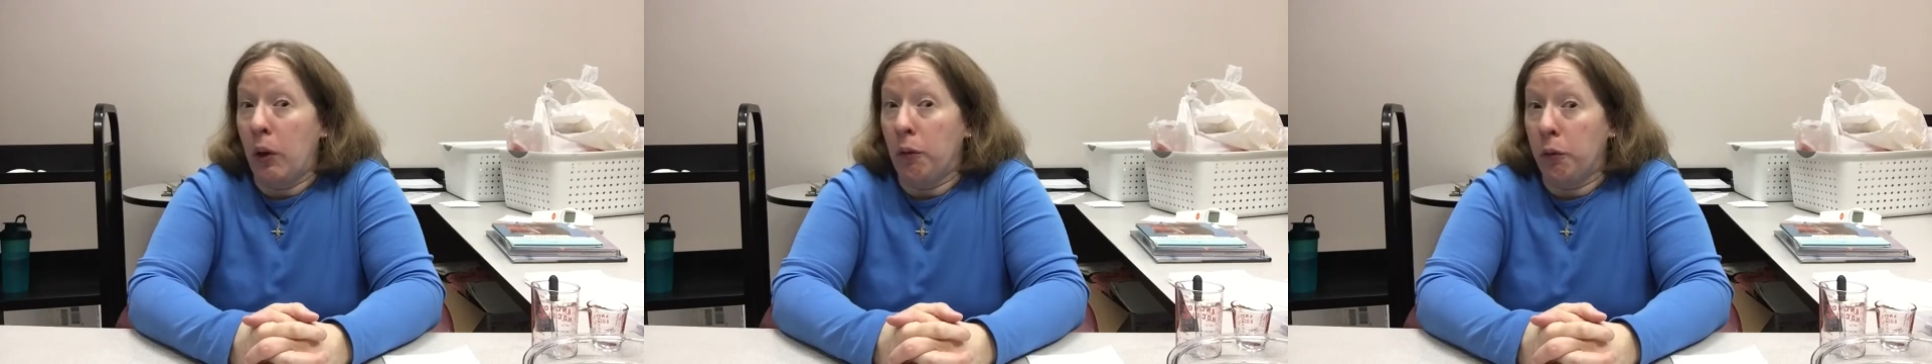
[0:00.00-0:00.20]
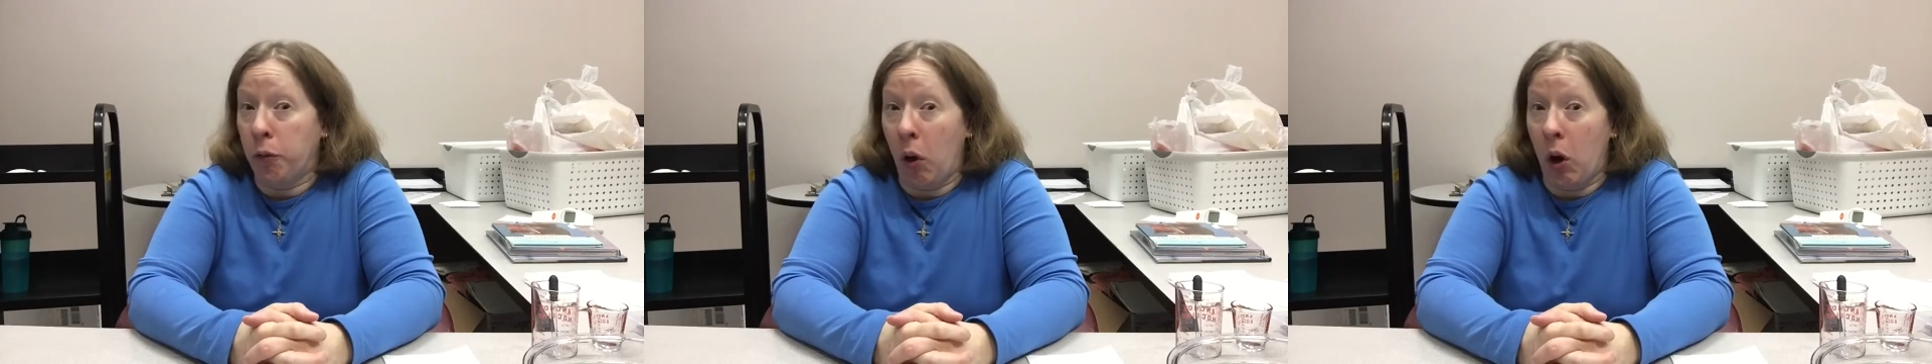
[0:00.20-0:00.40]

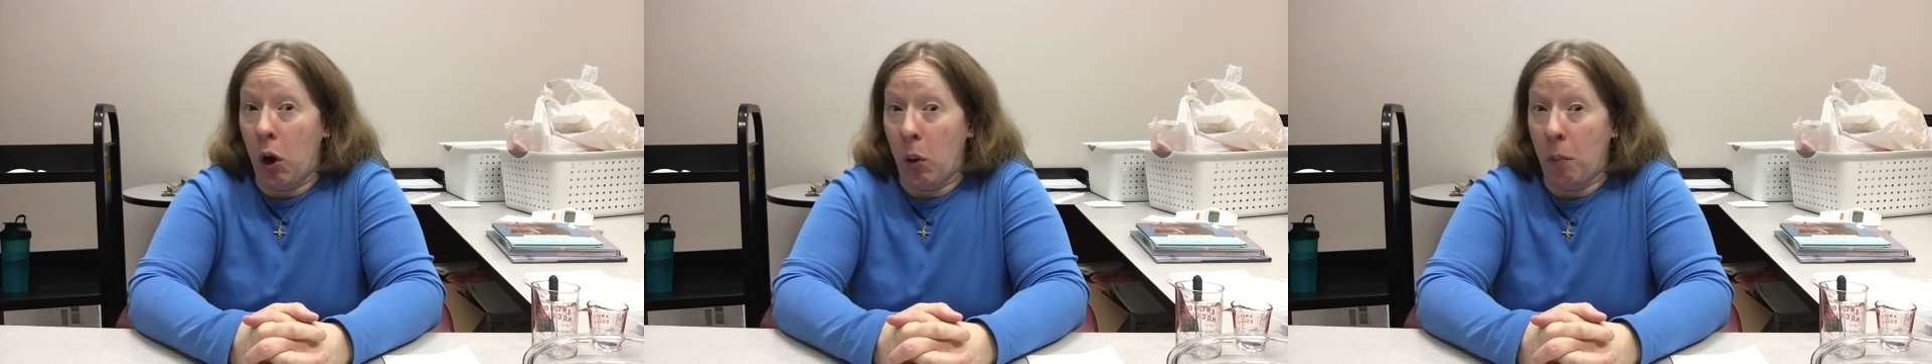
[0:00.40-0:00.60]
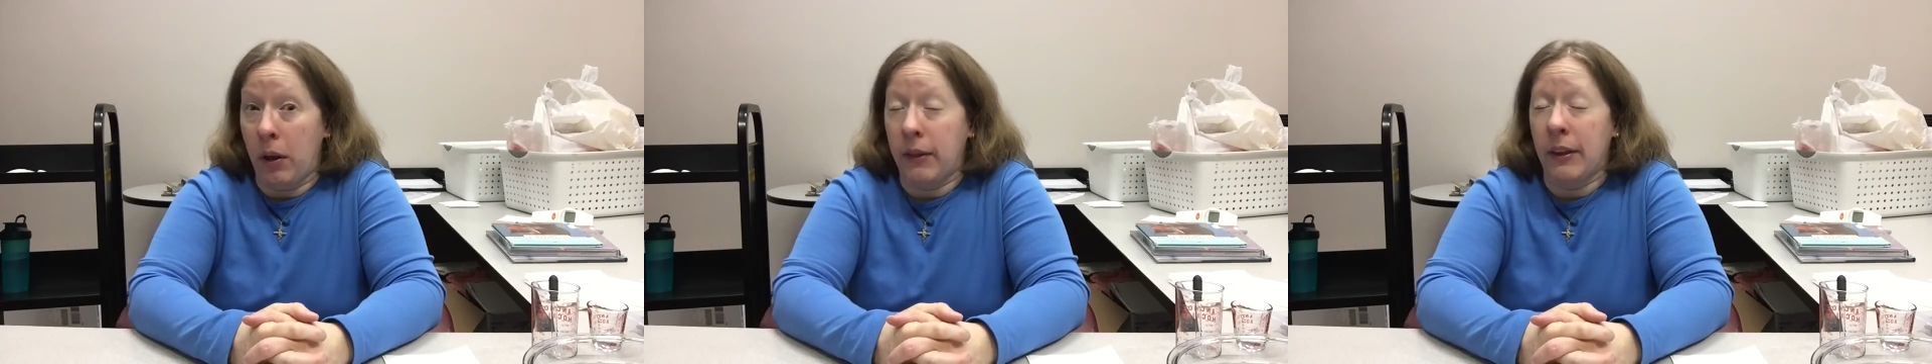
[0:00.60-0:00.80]

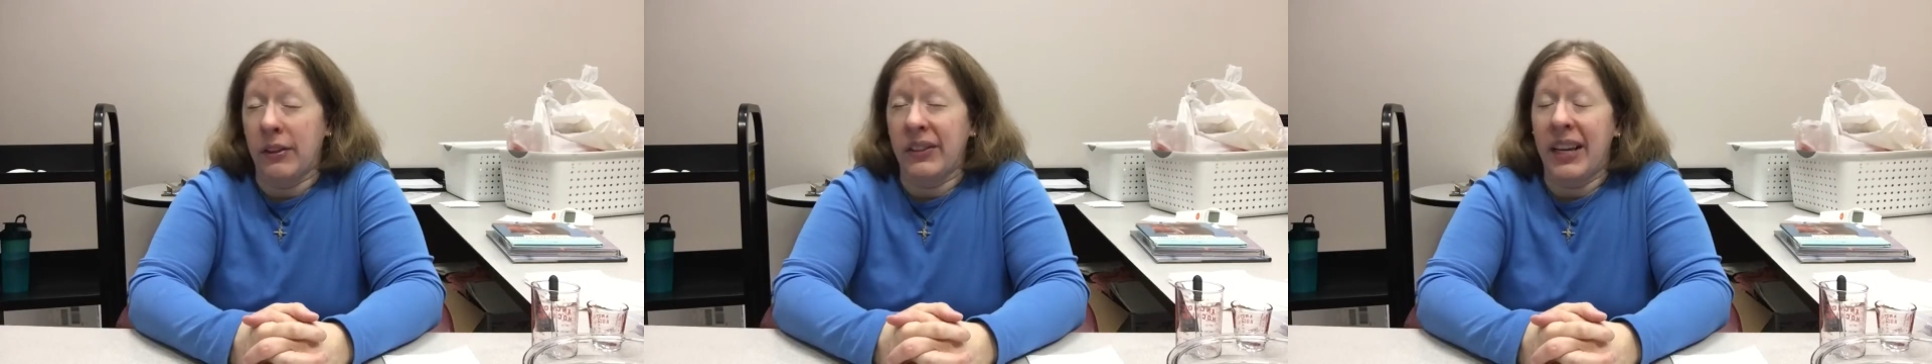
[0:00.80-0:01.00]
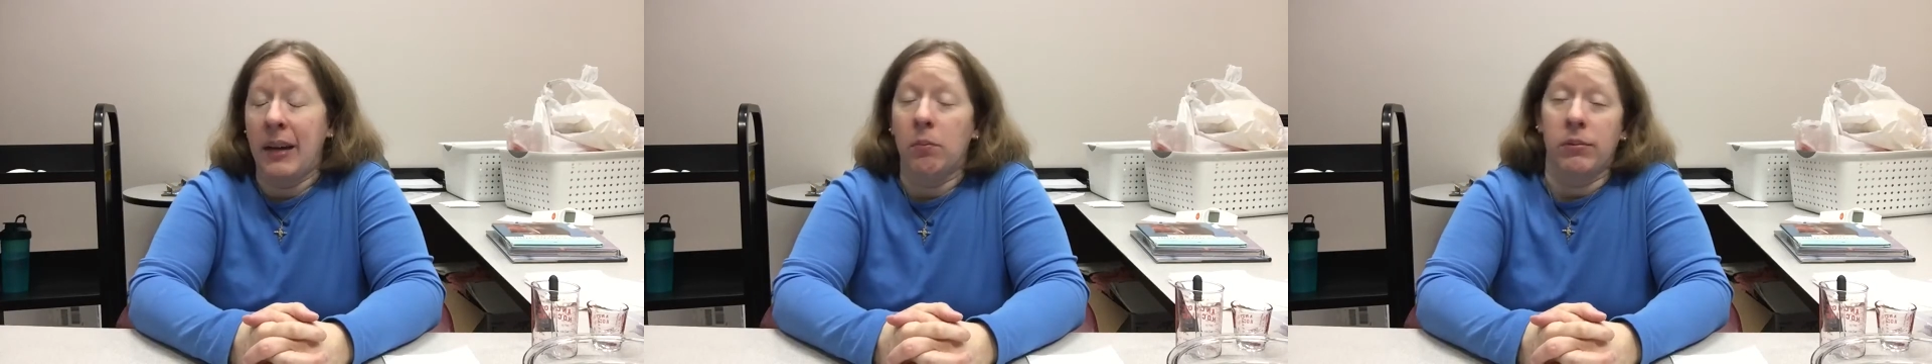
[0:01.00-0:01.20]
from the
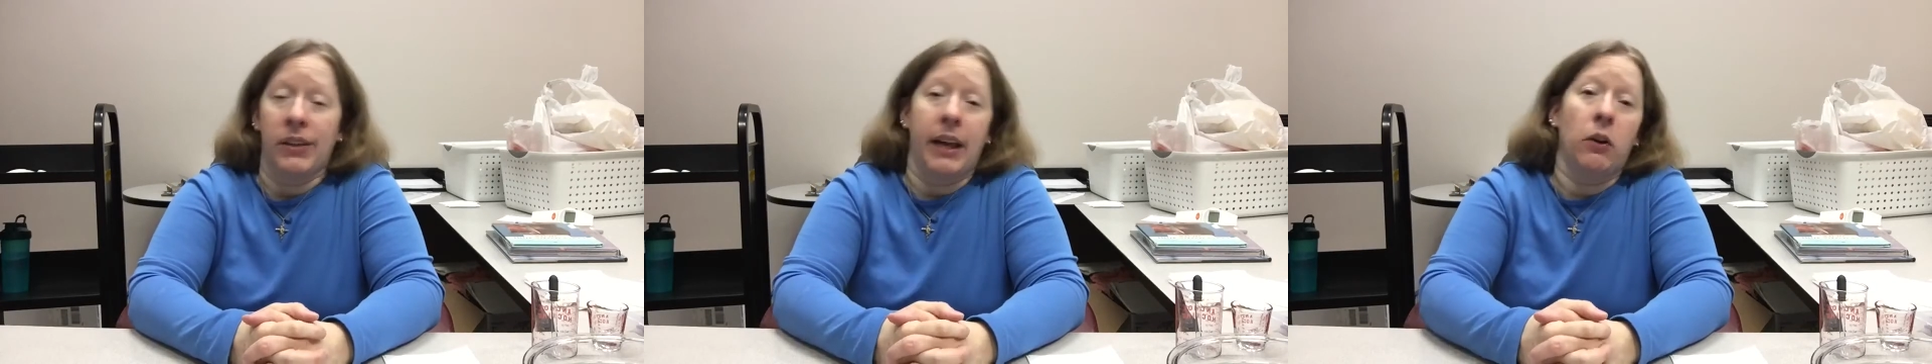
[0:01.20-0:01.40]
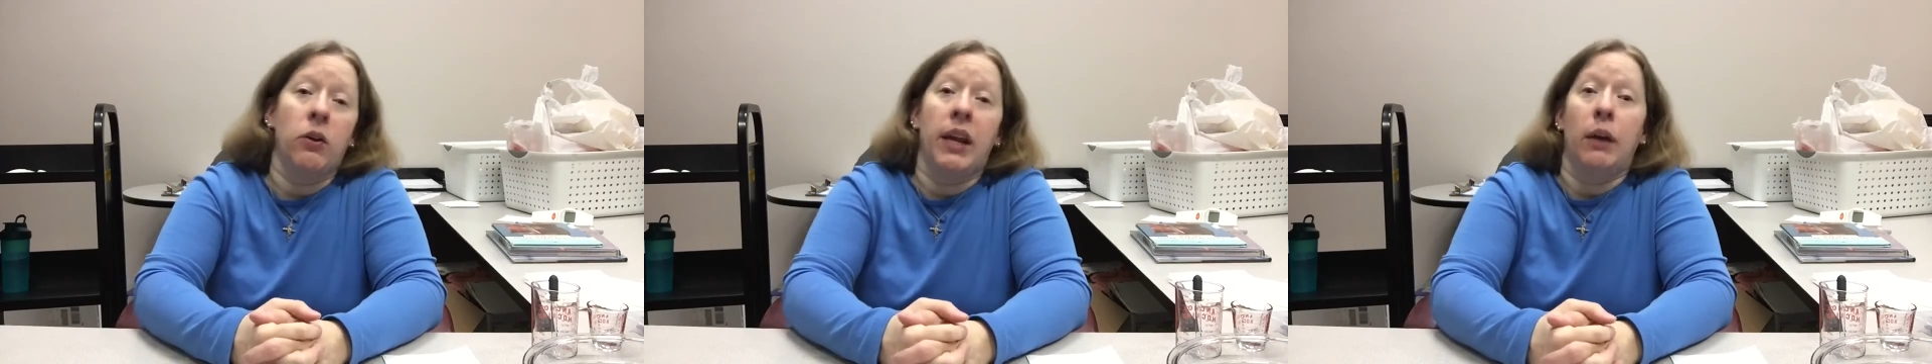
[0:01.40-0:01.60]
STEAM
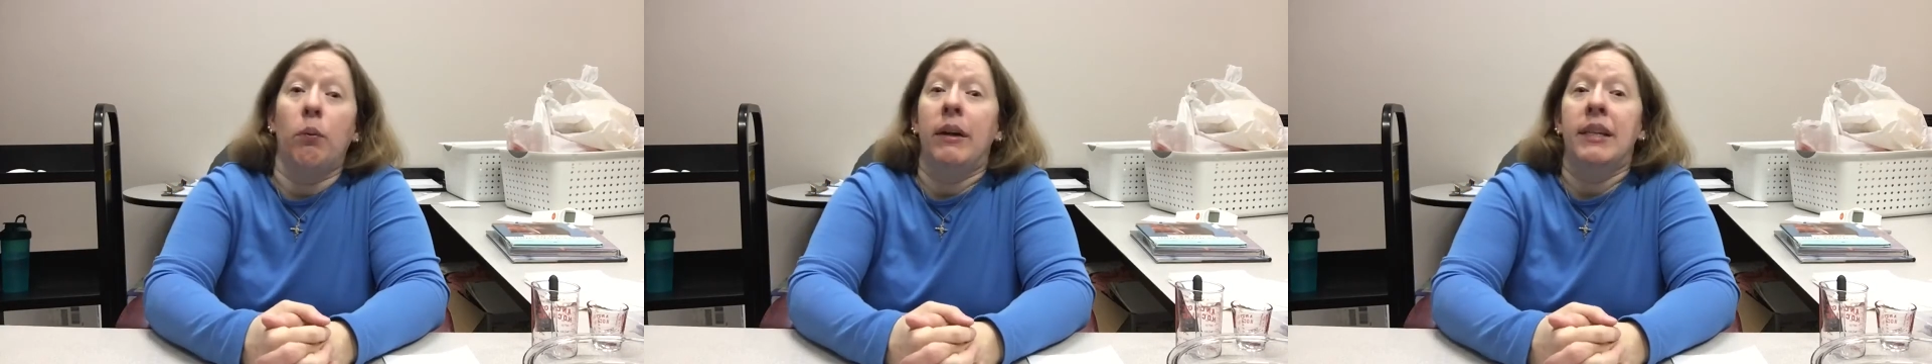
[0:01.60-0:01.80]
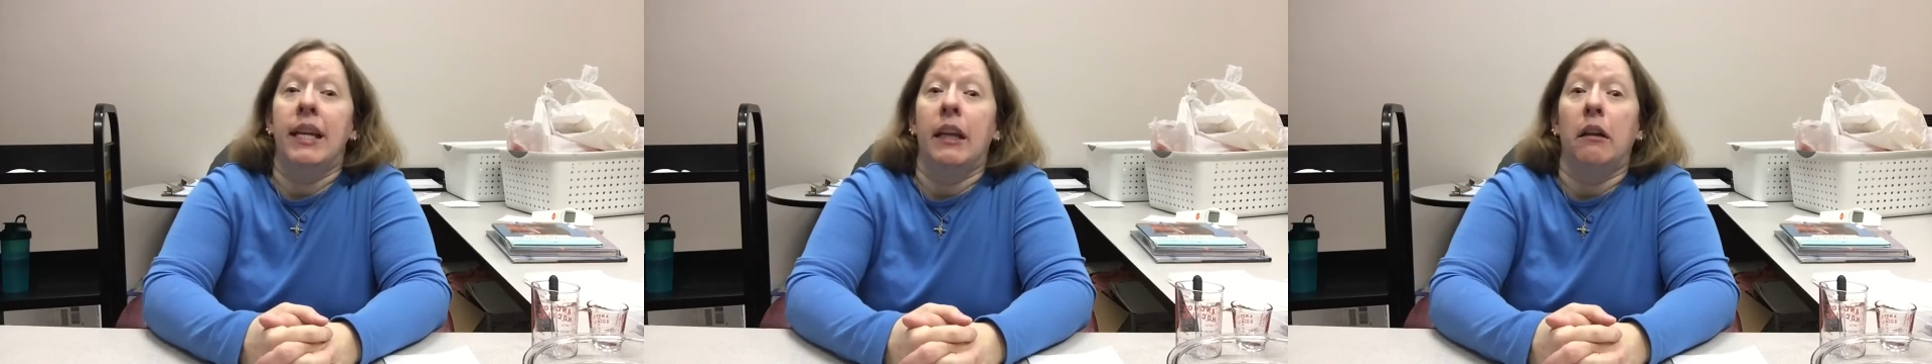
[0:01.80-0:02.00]
Saturday we
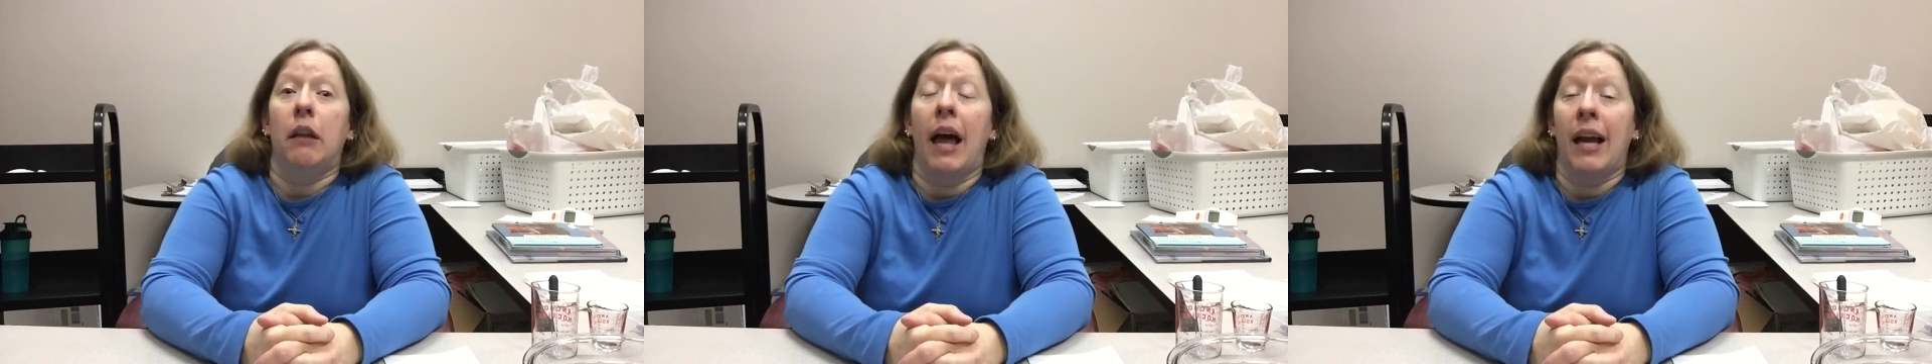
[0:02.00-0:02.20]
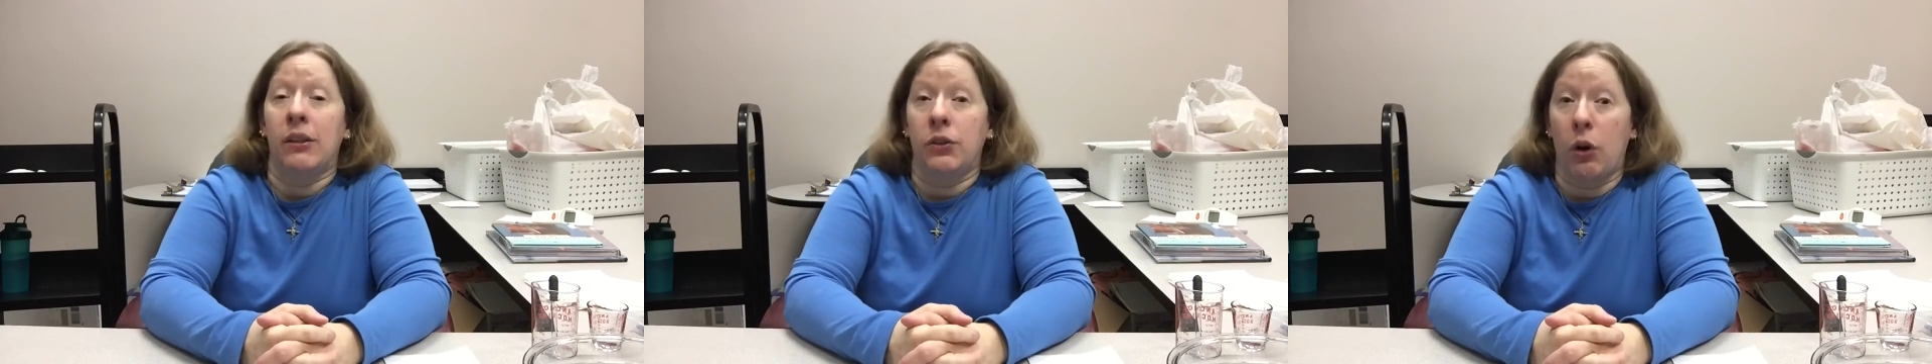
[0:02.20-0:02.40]
did last